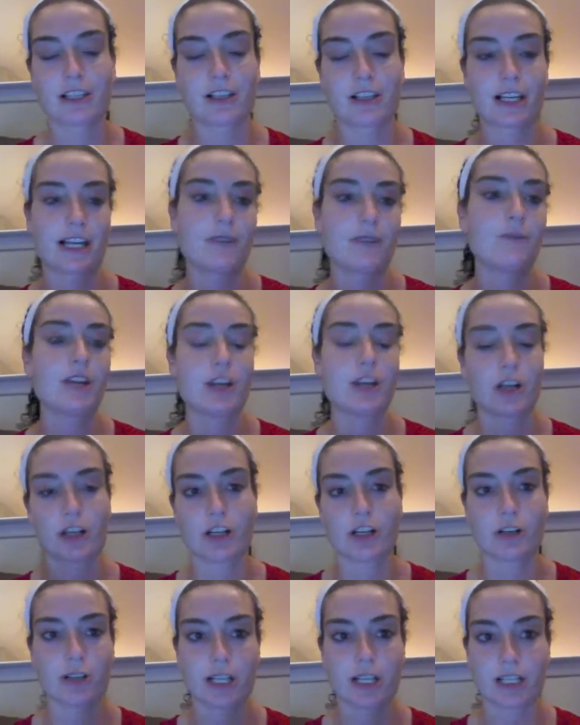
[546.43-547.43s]
So like we all
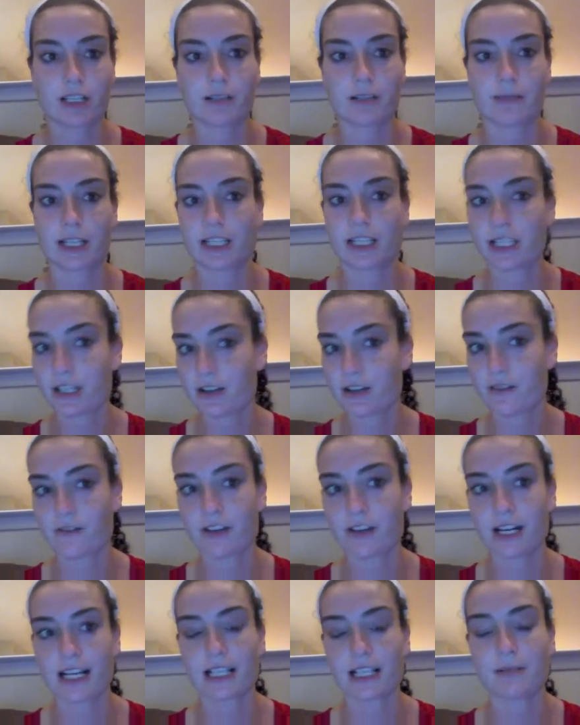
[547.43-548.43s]
know that it's going to be continued
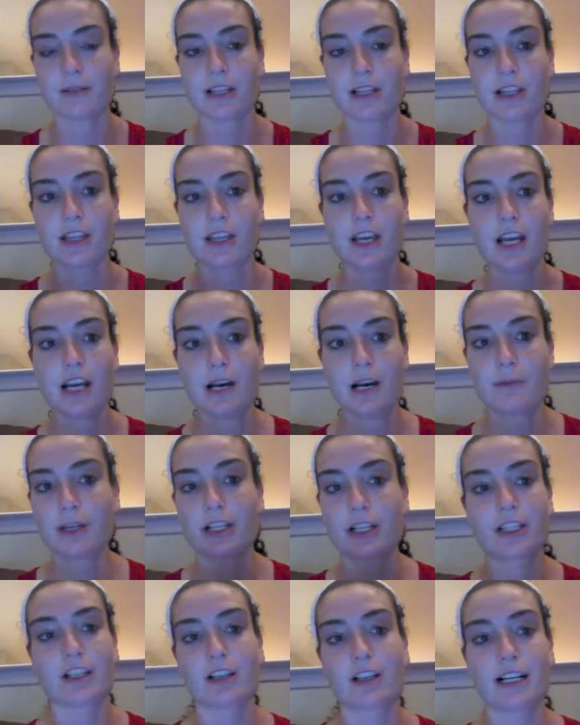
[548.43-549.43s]
for next month, but
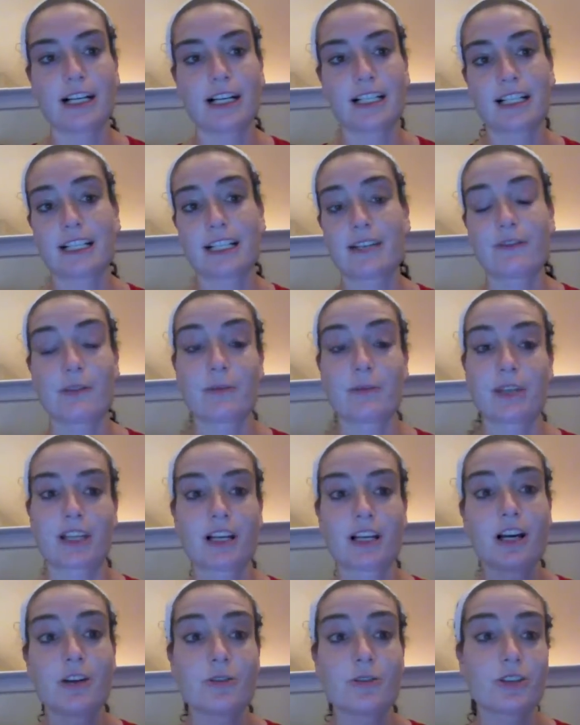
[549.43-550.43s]
I'll still contact everyone and be like,
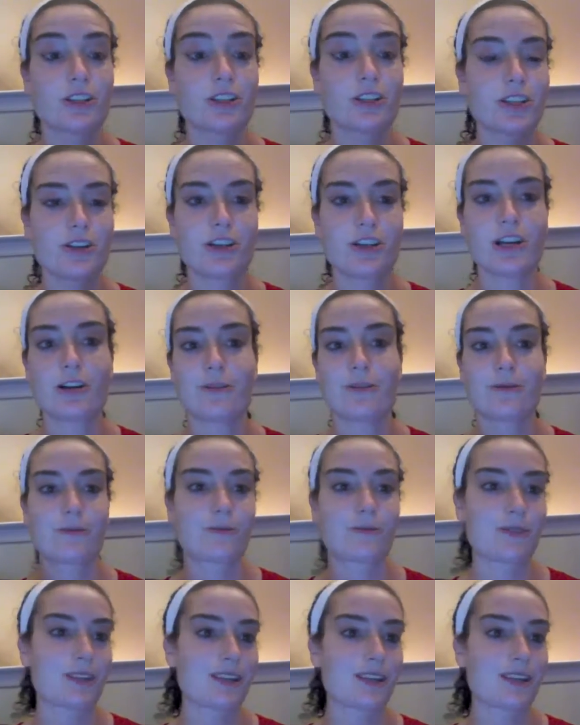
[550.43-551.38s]
oh, just so you know,